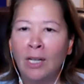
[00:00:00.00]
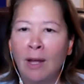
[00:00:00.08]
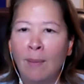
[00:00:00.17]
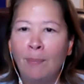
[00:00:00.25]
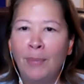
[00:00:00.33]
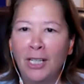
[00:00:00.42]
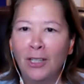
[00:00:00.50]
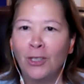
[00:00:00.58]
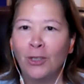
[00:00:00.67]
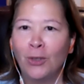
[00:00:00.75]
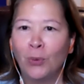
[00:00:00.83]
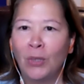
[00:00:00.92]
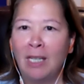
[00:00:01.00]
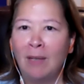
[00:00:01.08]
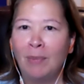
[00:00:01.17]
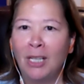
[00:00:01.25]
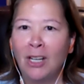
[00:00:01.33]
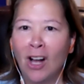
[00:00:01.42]
bittersweet
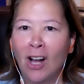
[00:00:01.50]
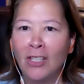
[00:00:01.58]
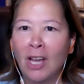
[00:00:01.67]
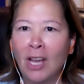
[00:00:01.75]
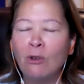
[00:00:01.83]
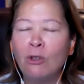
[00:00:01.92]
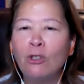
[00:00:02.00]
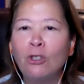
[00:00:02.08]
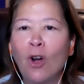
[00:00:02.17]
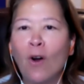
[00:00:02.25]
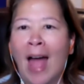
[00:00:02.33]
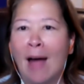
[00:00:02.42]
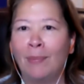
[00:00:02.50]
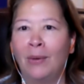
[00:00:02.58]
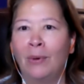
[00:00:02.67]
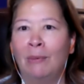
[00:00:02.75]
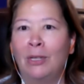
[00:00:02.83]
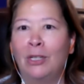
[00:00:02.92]
because I was so happy
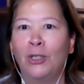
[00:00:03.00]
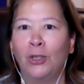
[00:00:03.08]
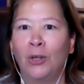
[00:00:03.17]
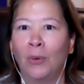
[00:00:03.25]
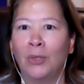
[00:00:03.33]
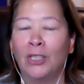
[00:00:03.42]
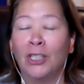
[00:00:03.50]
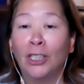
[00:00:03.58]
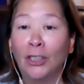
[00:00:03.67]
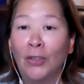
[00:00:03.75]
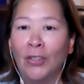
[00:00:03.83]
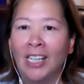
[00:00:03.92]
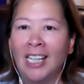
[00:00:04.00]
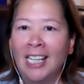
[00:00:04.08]
women's judo was included.